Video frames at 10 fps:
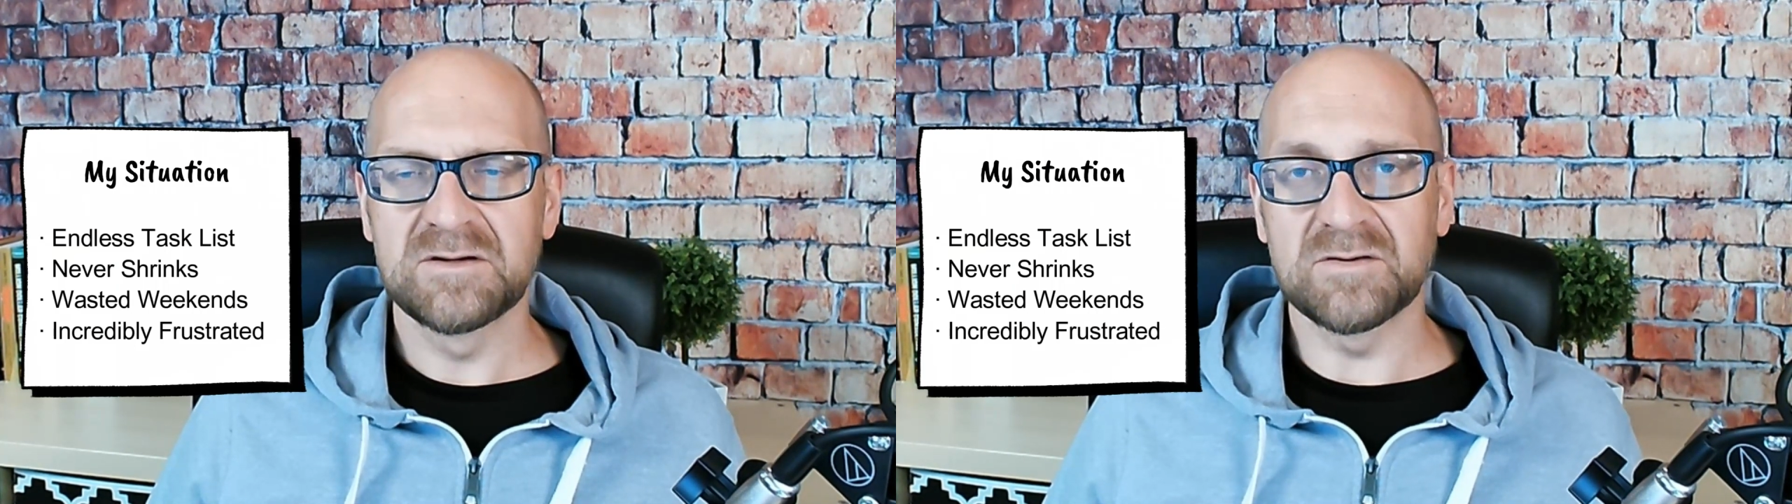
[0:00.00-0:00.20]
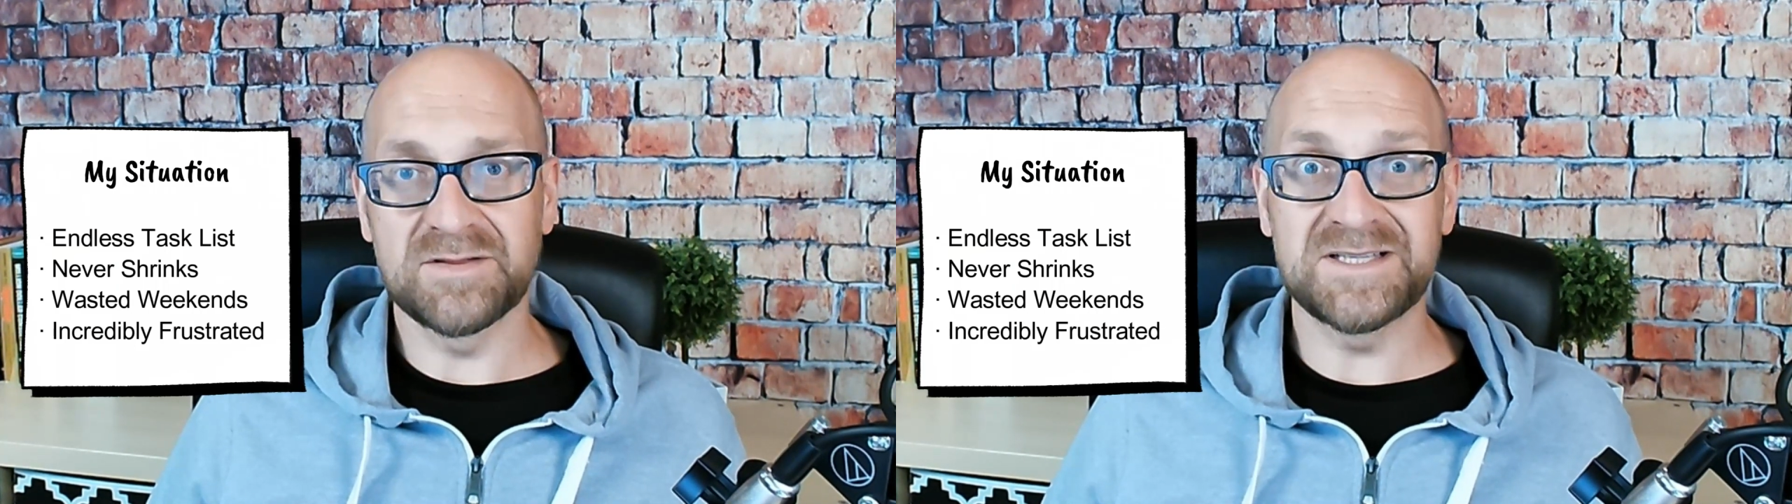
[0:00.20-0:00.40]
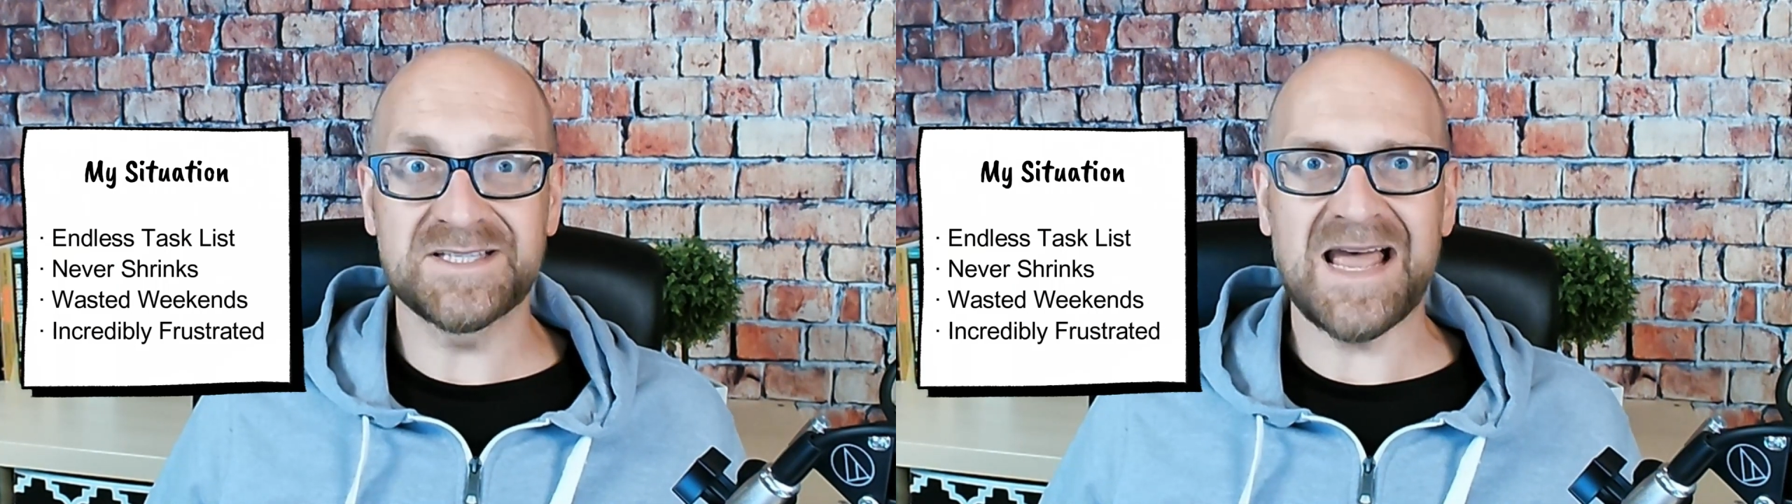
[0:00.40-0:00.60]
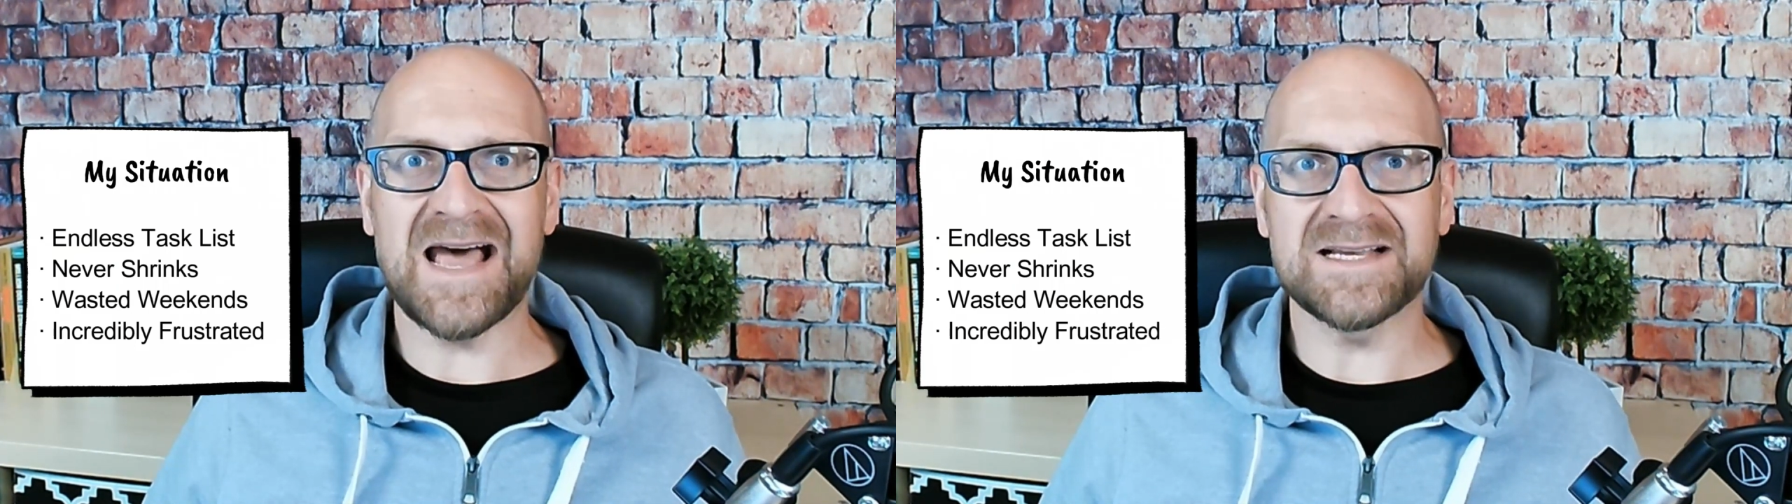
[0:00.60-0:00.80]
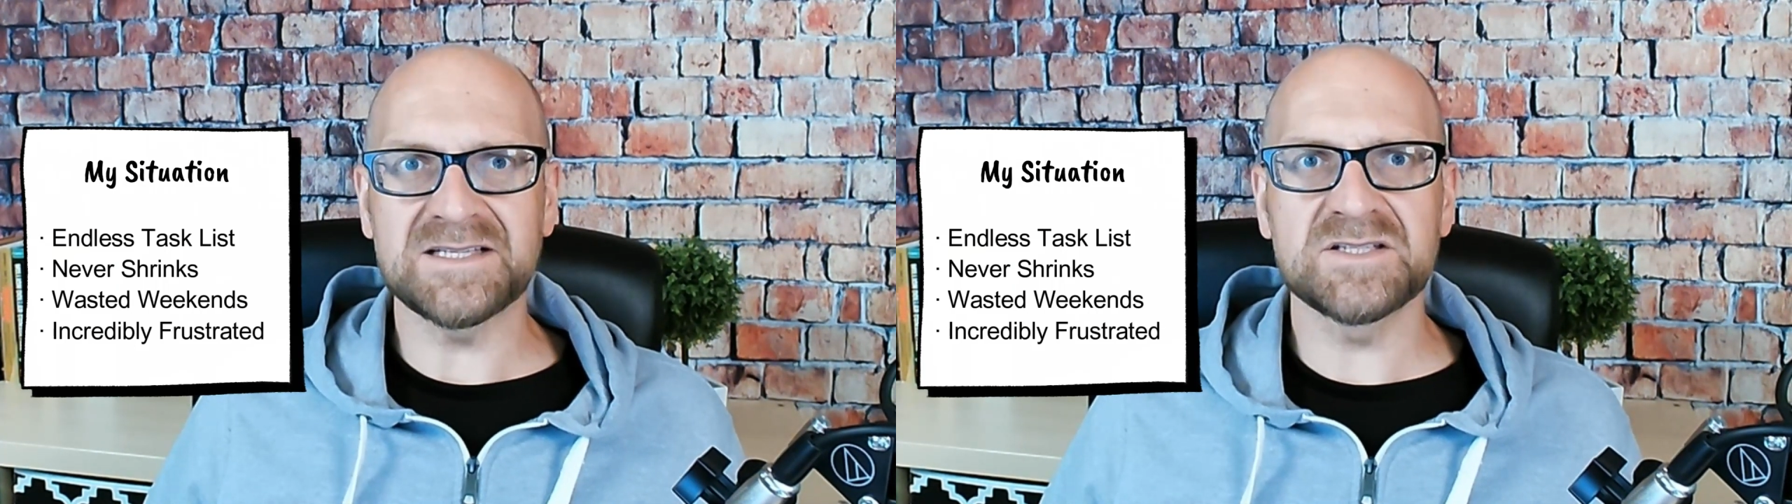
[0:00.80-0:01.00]
or these
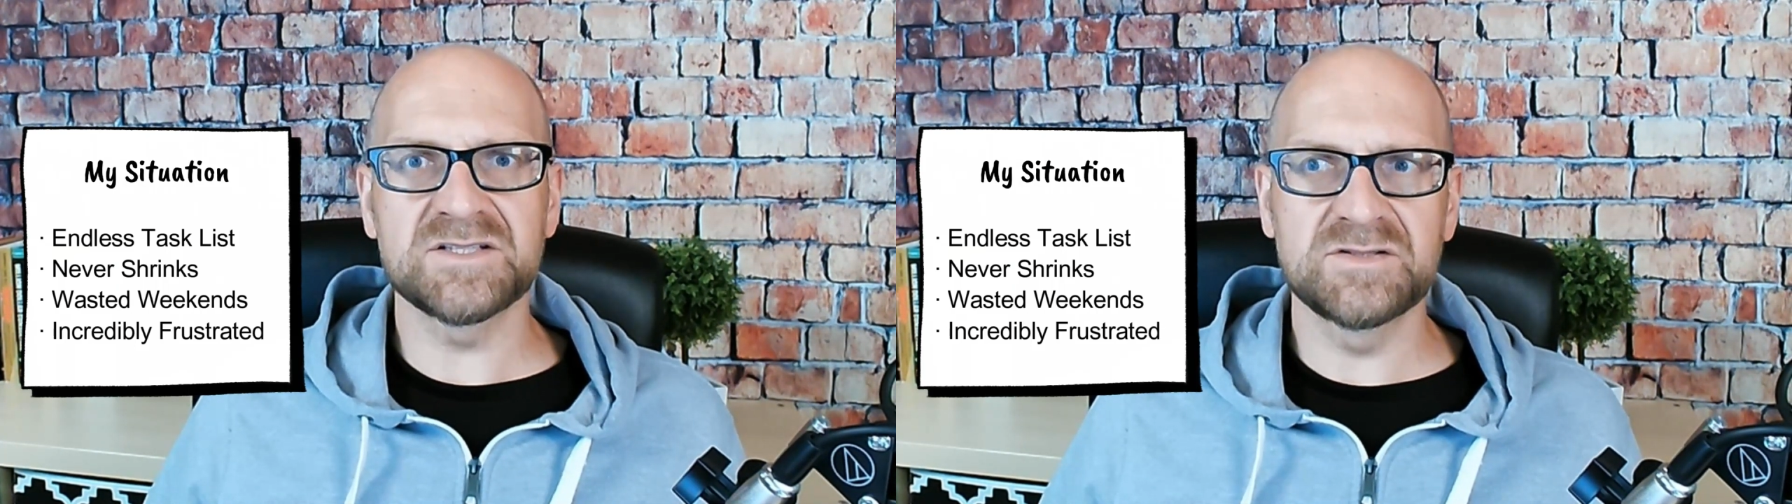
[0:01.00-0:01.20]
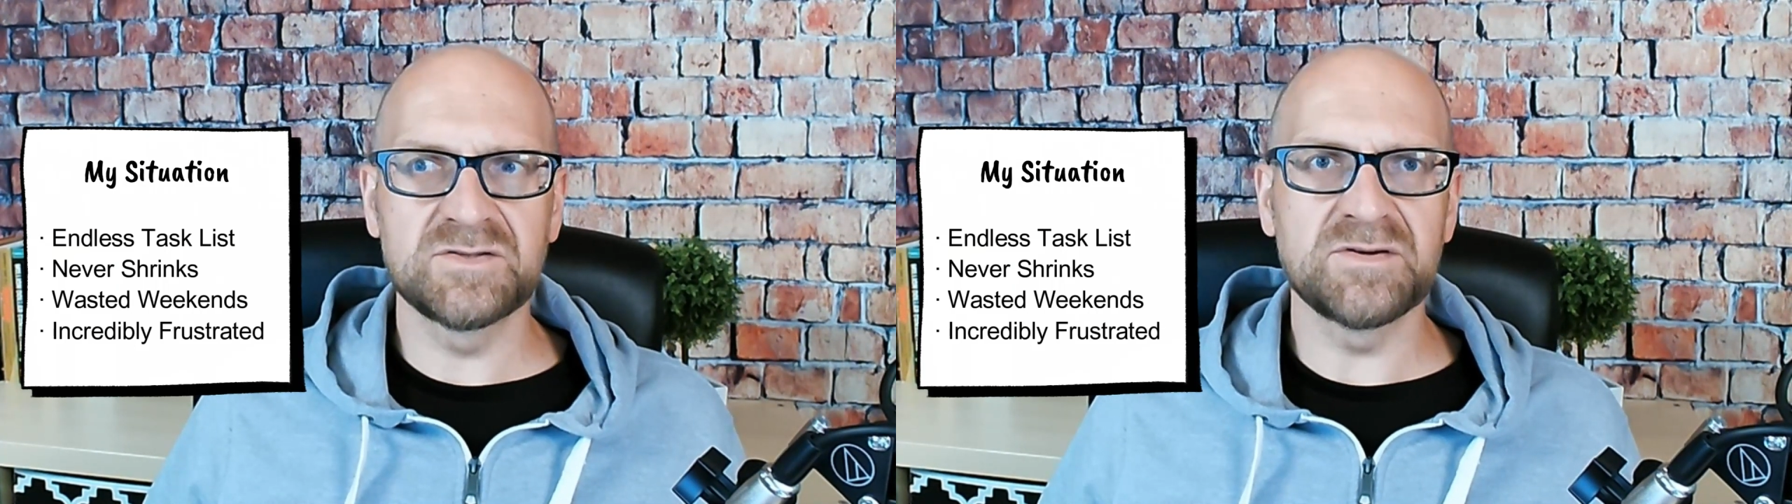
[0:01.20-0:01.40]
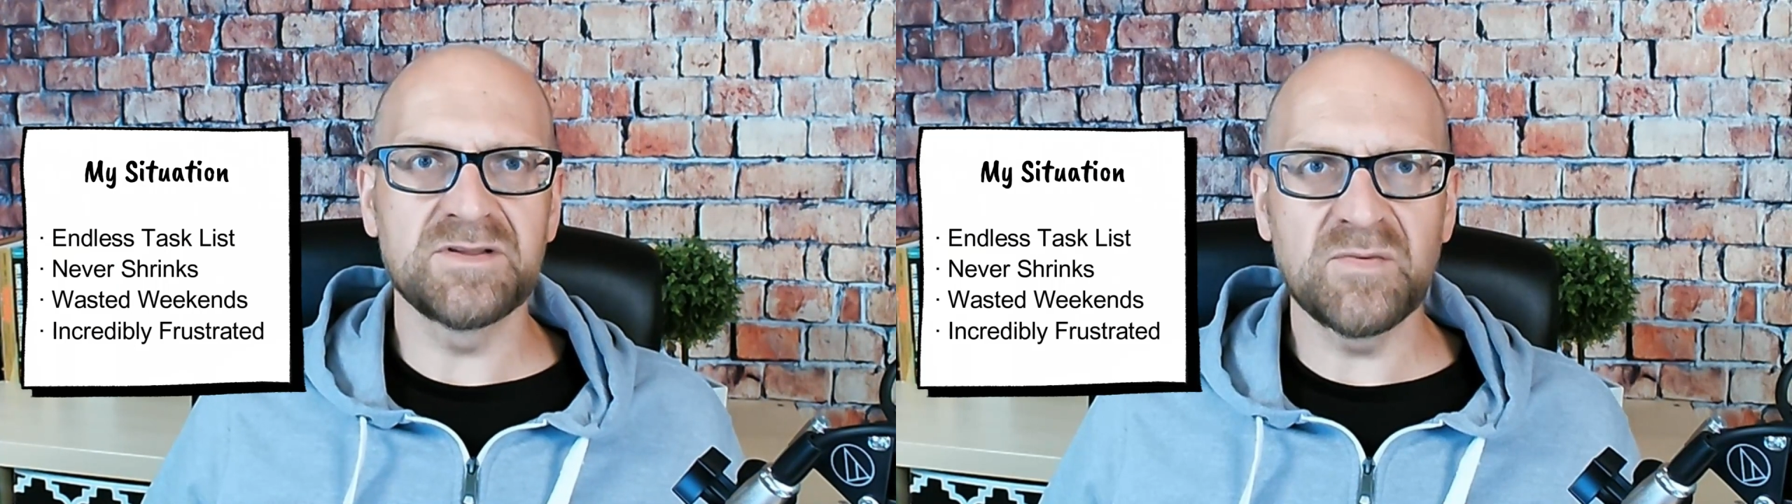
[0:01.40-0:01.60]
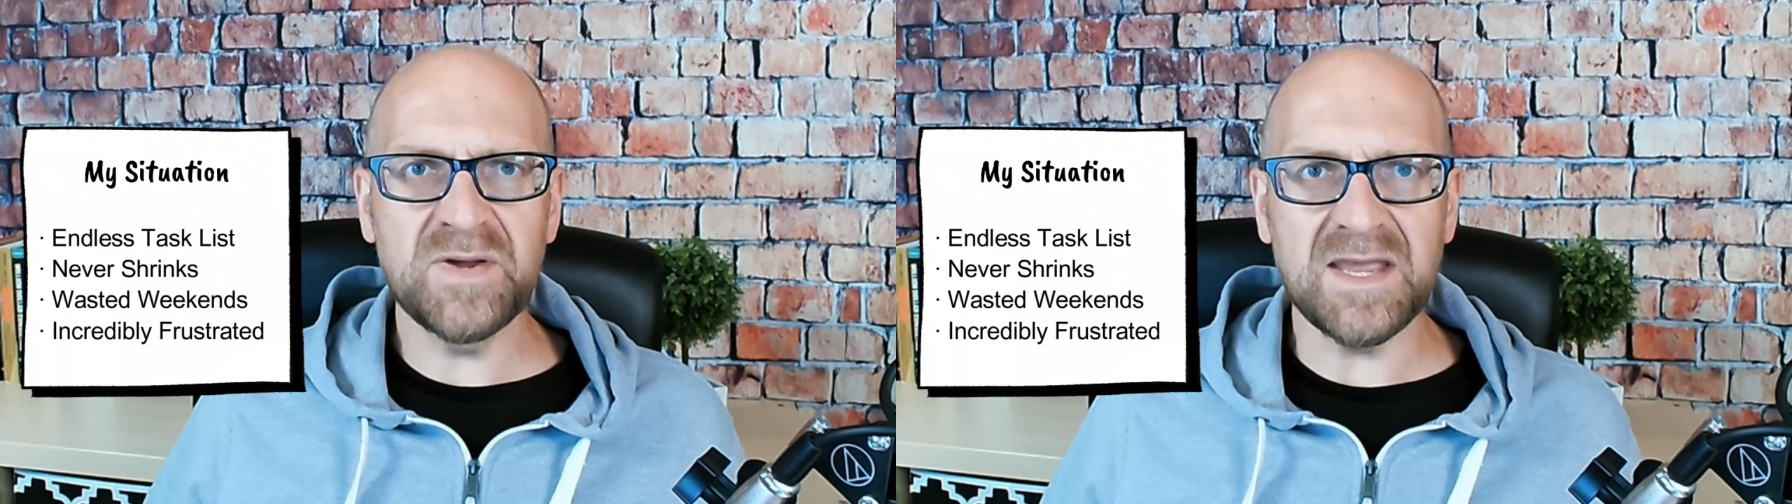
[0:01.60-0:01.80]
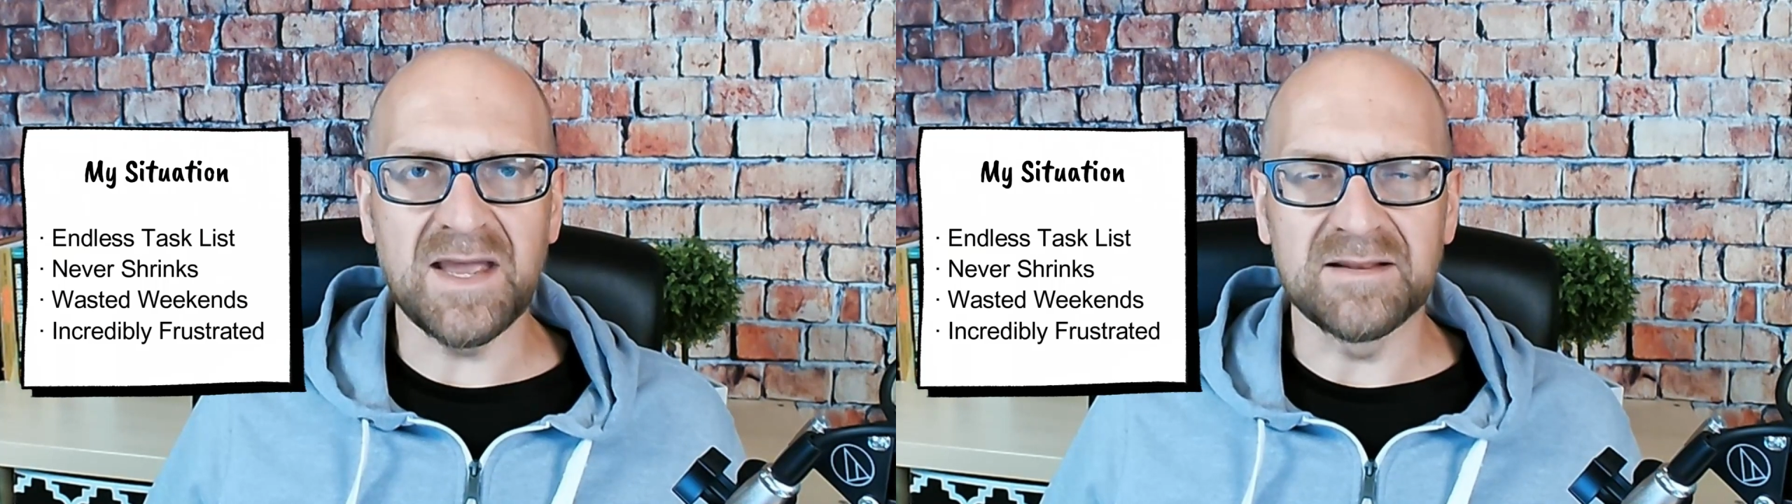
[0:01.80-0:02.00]
tasks during the
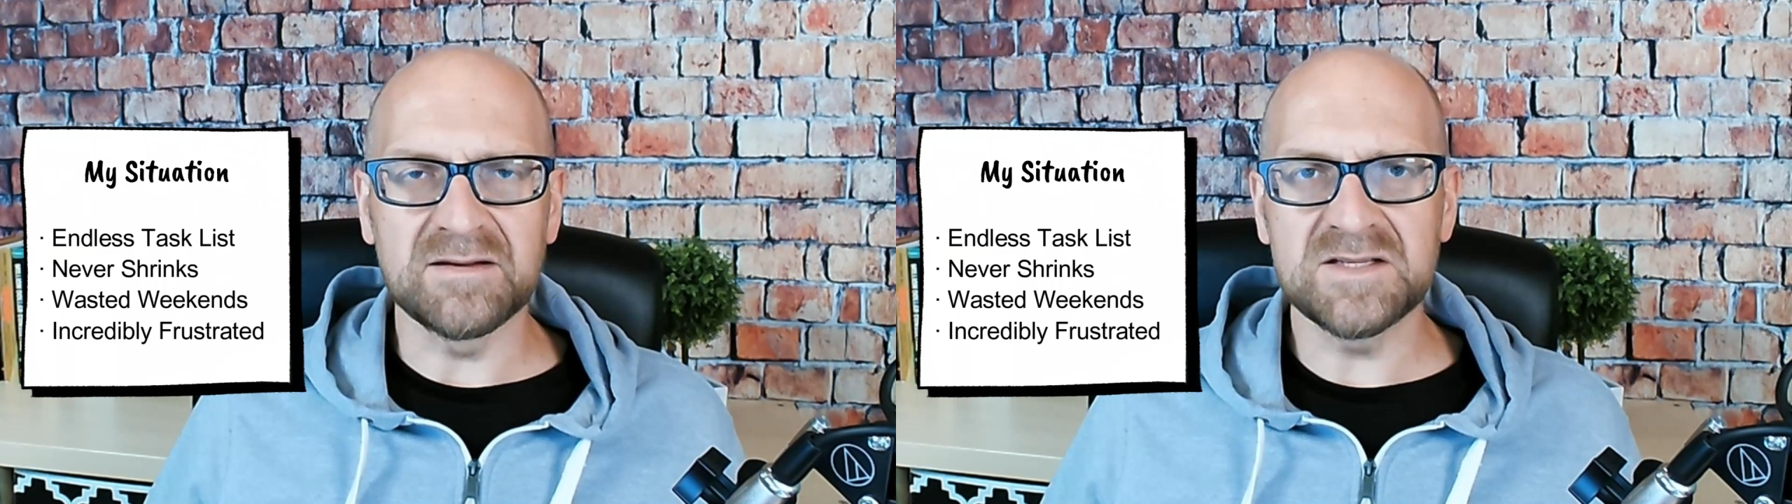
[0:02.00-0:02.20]
weekend.